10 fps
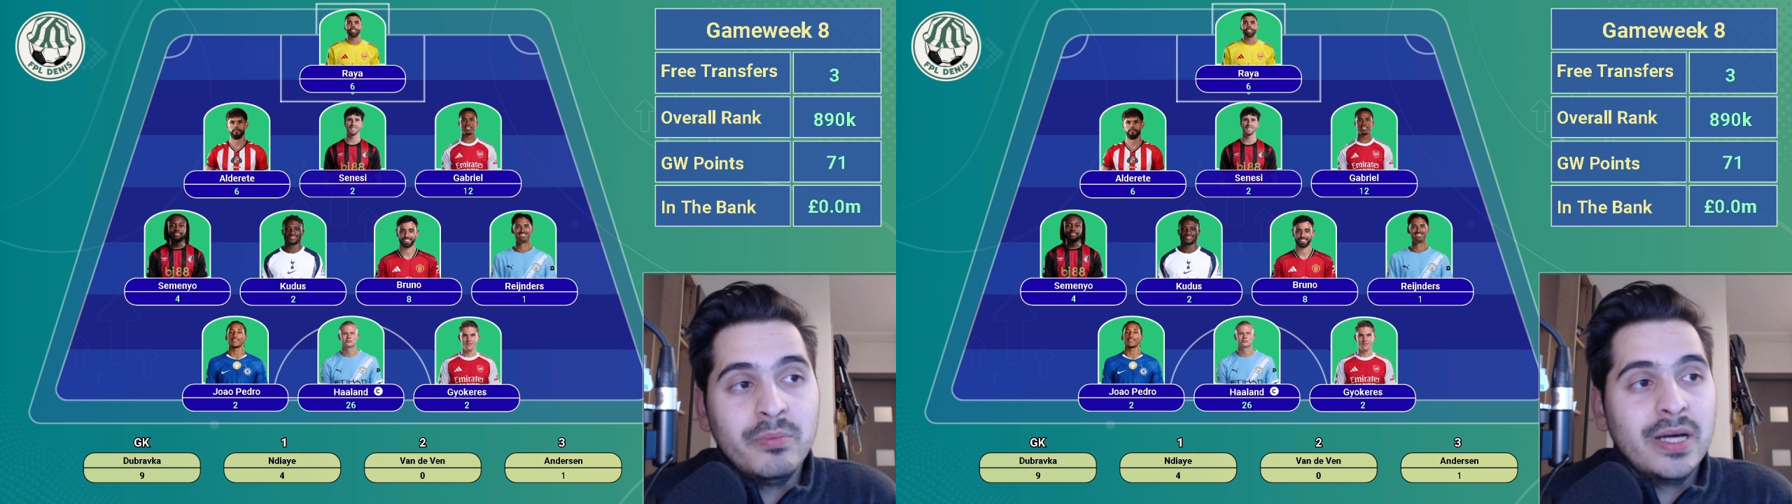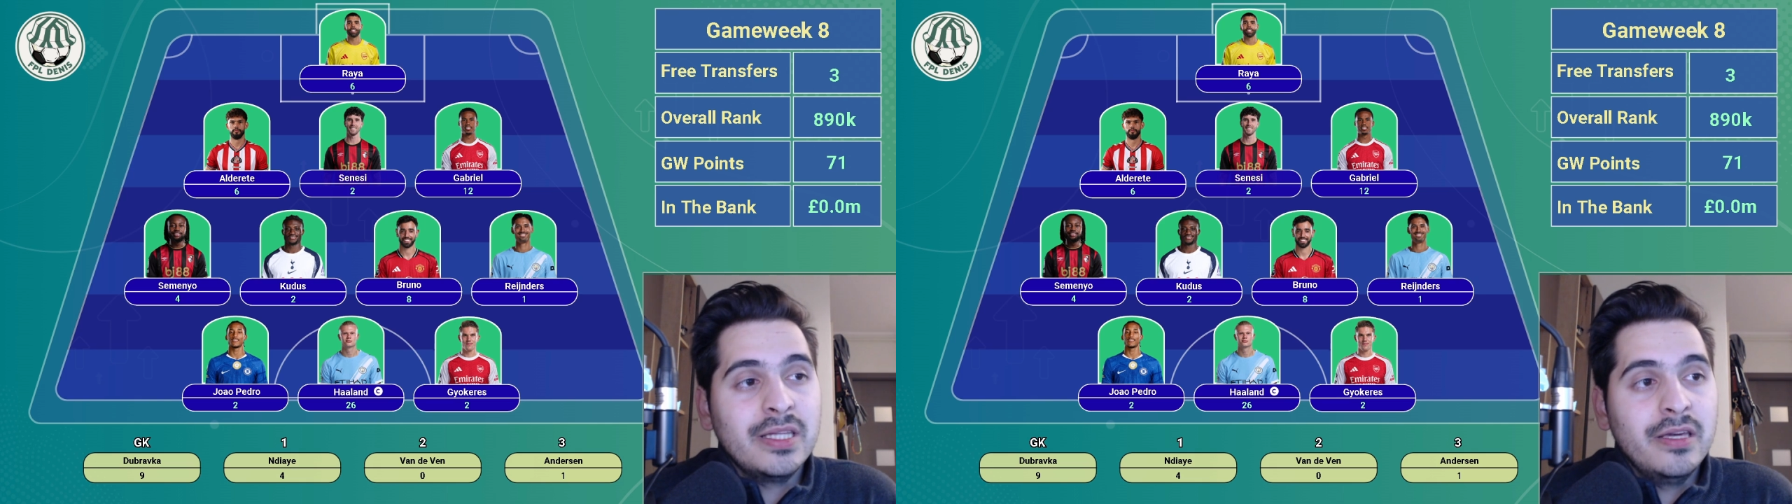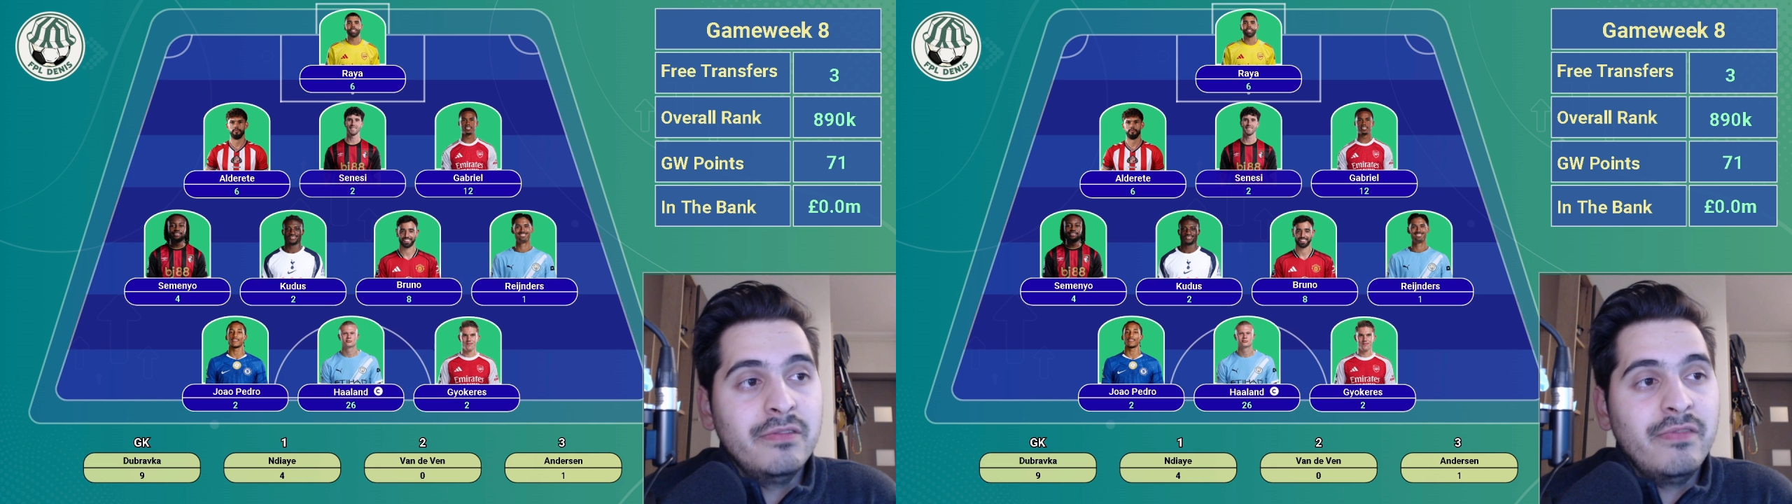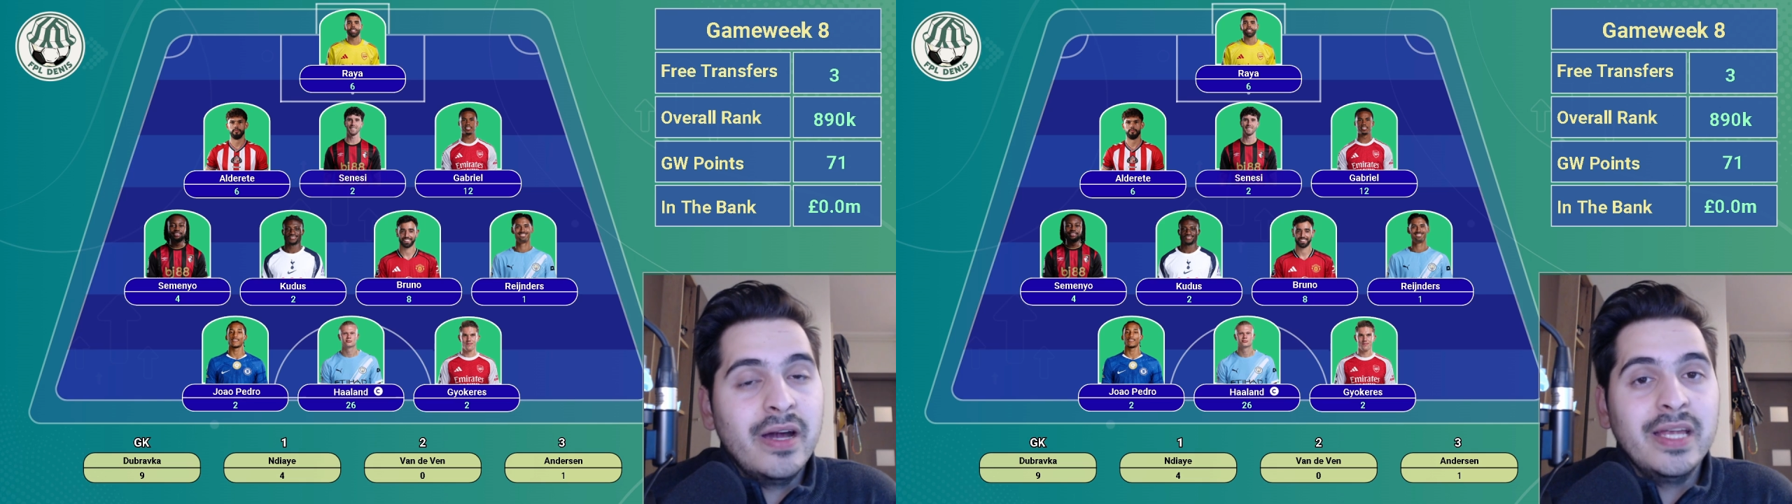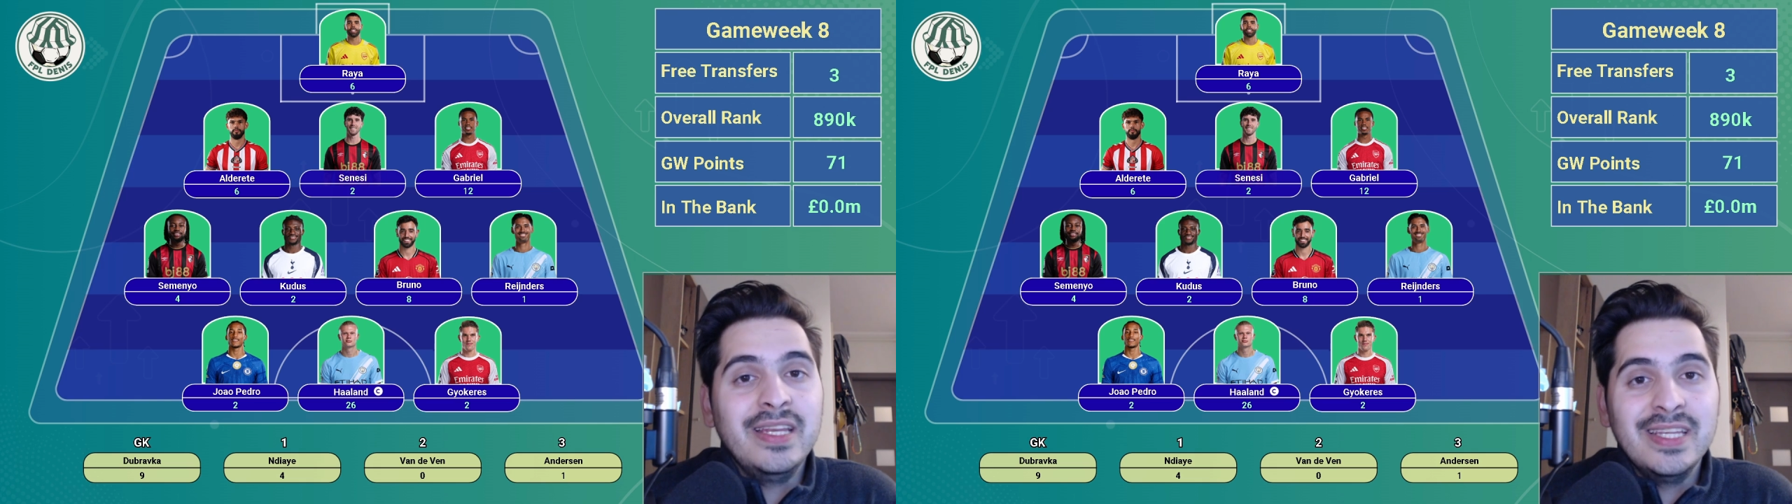but if
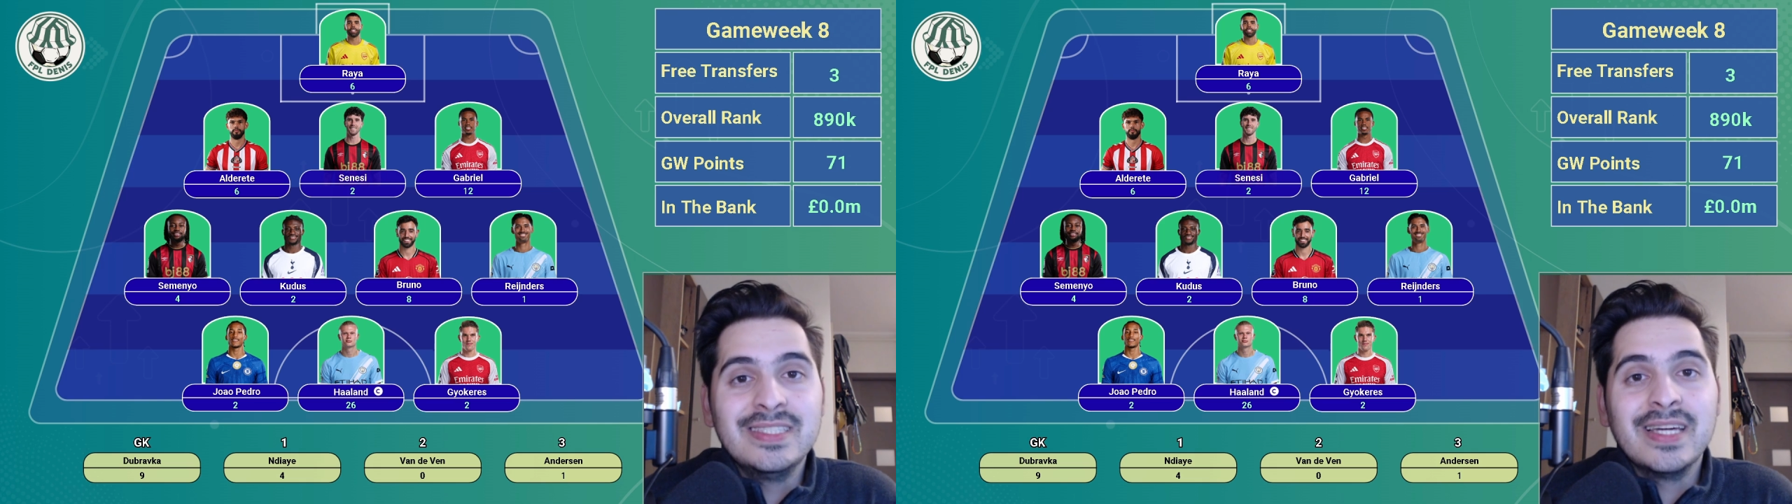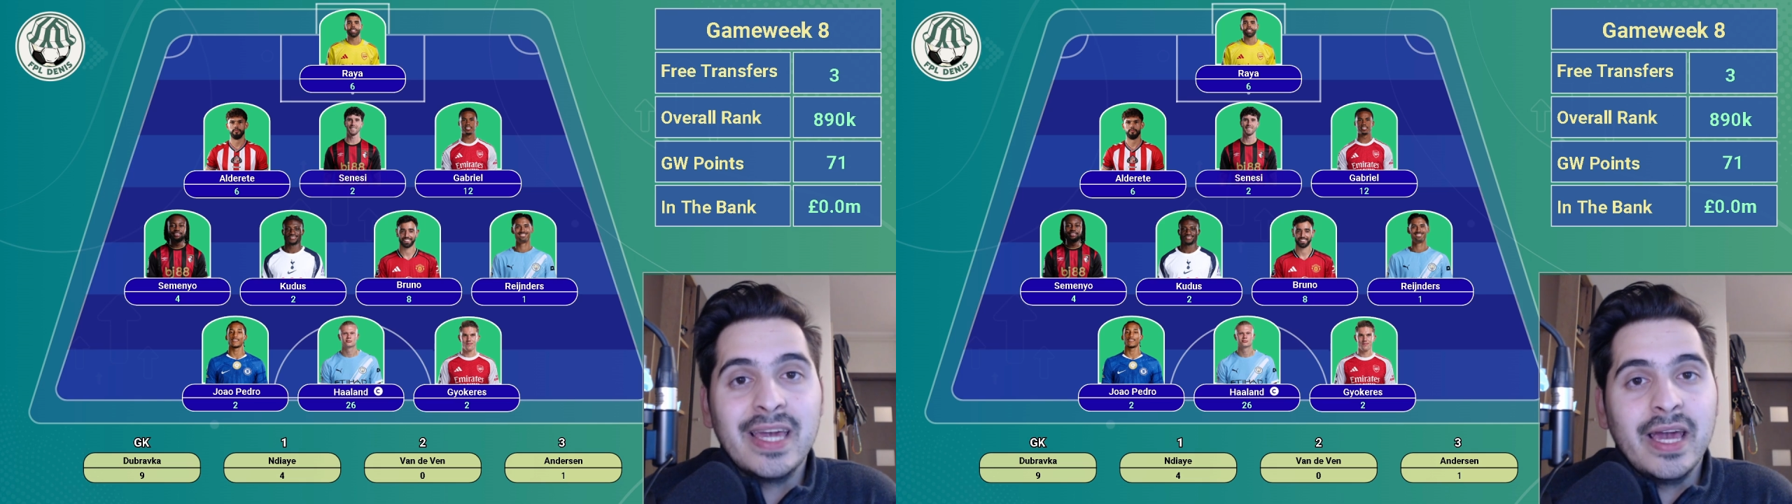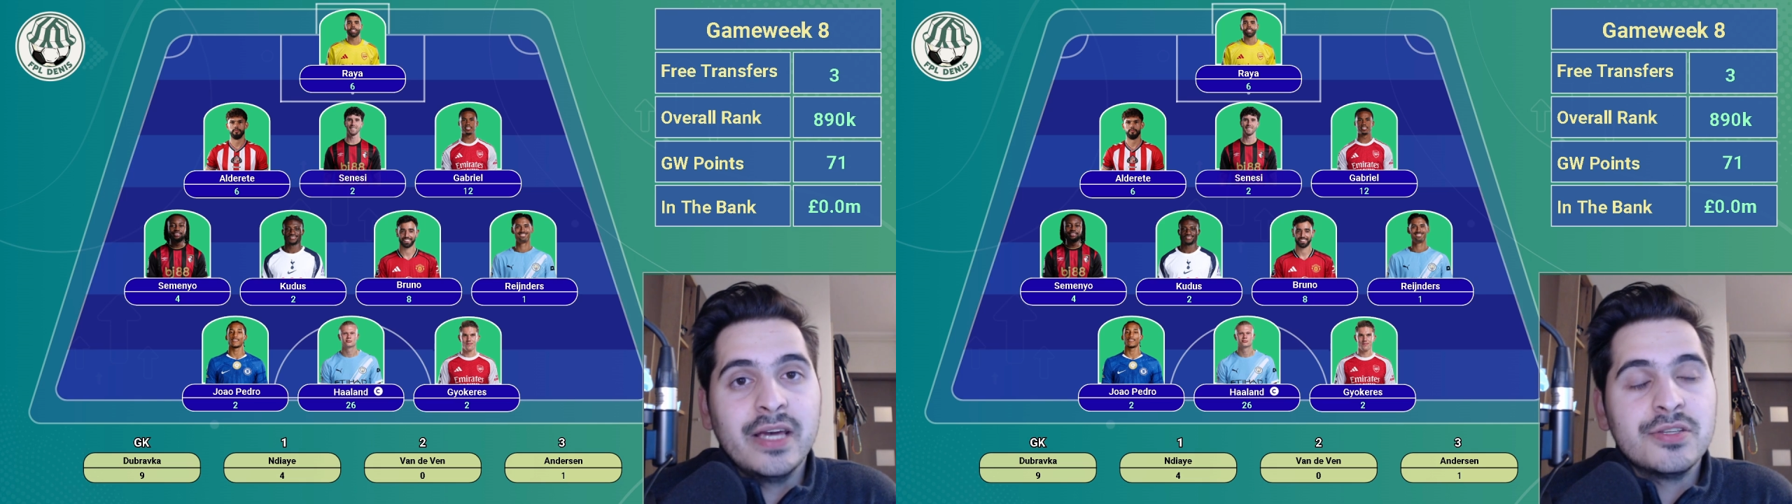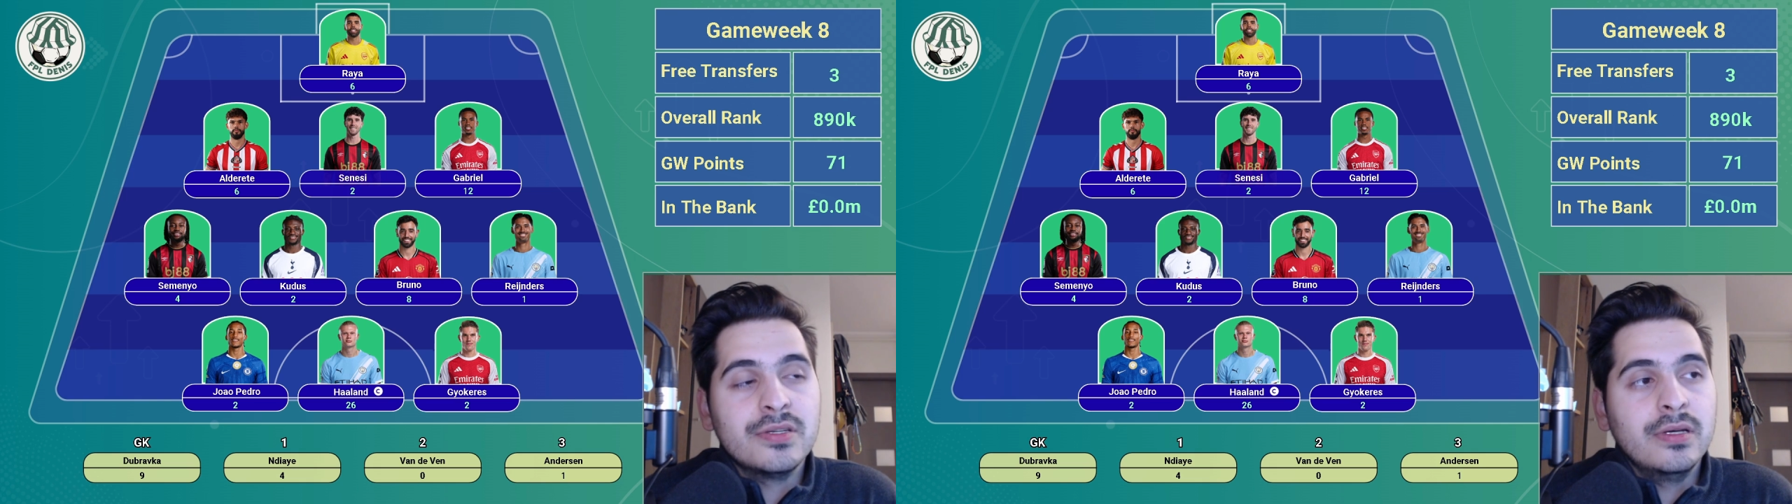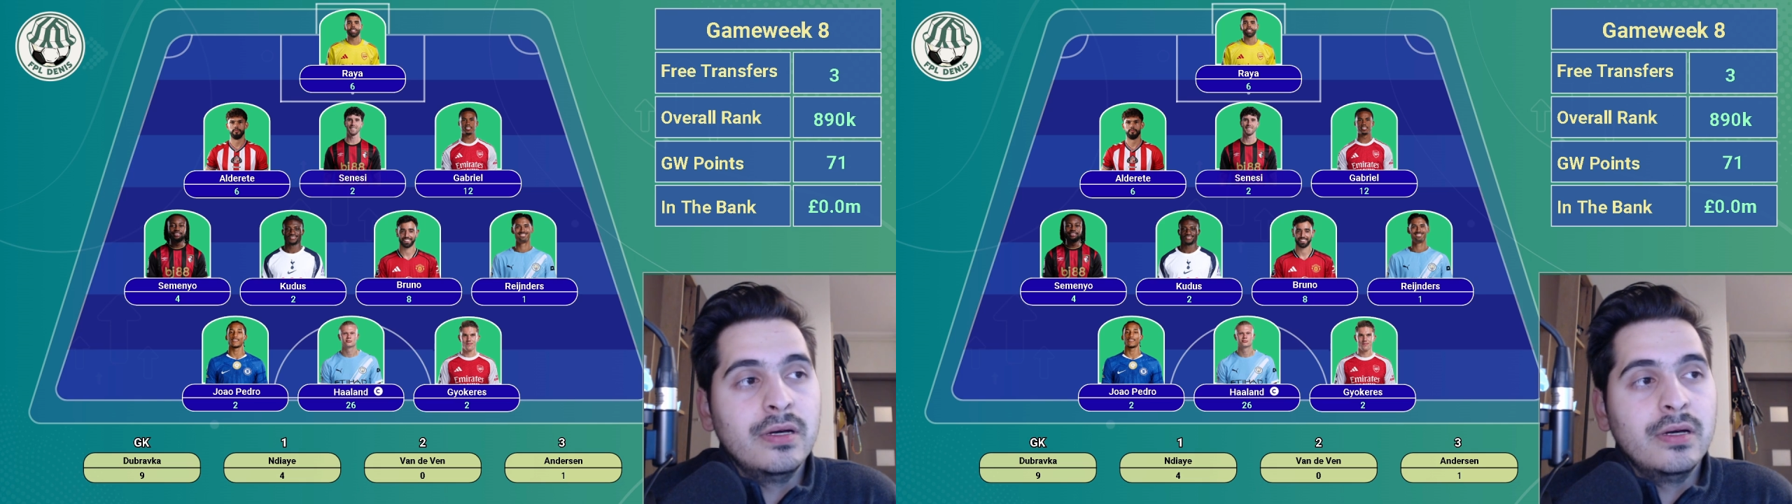I need the cash,